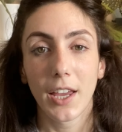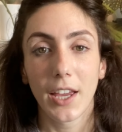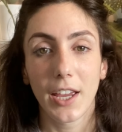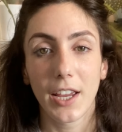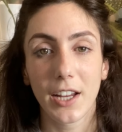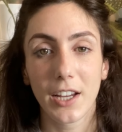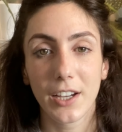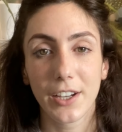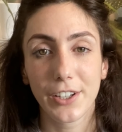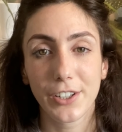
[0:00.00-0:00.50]

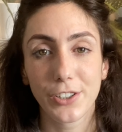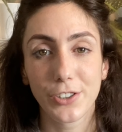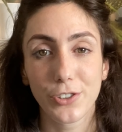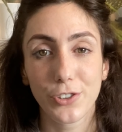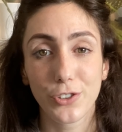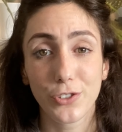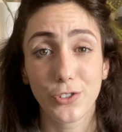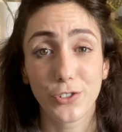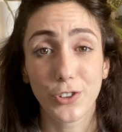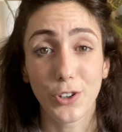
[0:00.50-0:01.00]

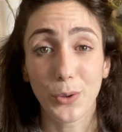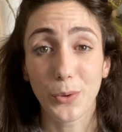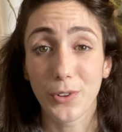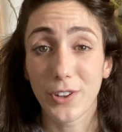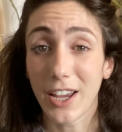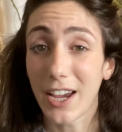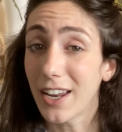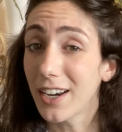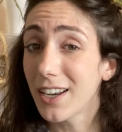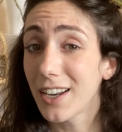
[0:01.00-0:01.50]
And so
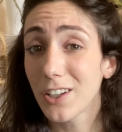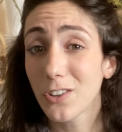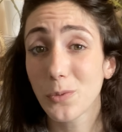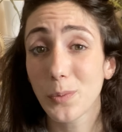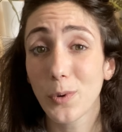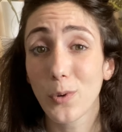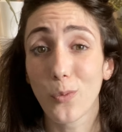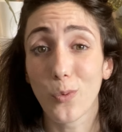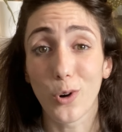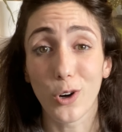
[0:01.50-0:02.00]
that has
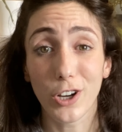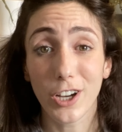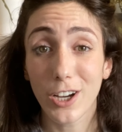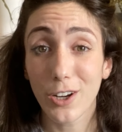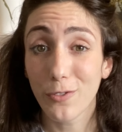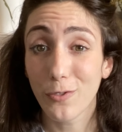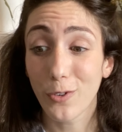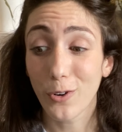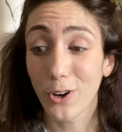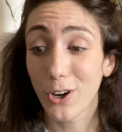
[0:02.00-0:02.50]
been
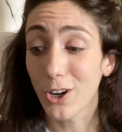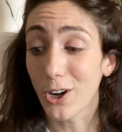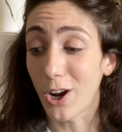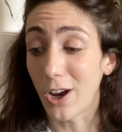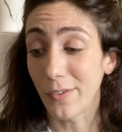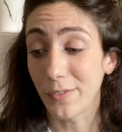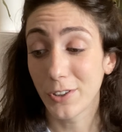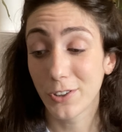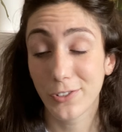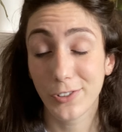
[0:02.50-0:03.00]
working for it
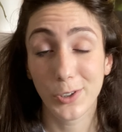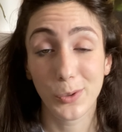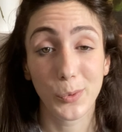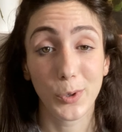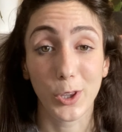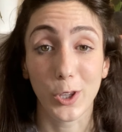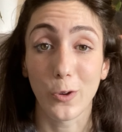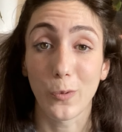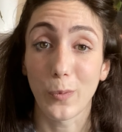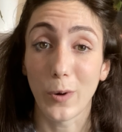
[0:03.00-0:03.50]
obviously
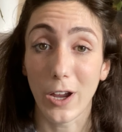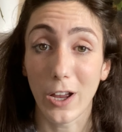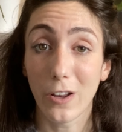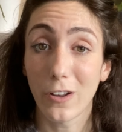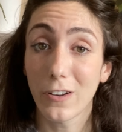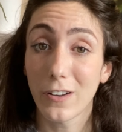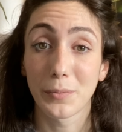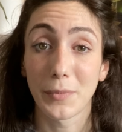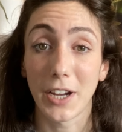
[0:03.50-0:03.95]
really well.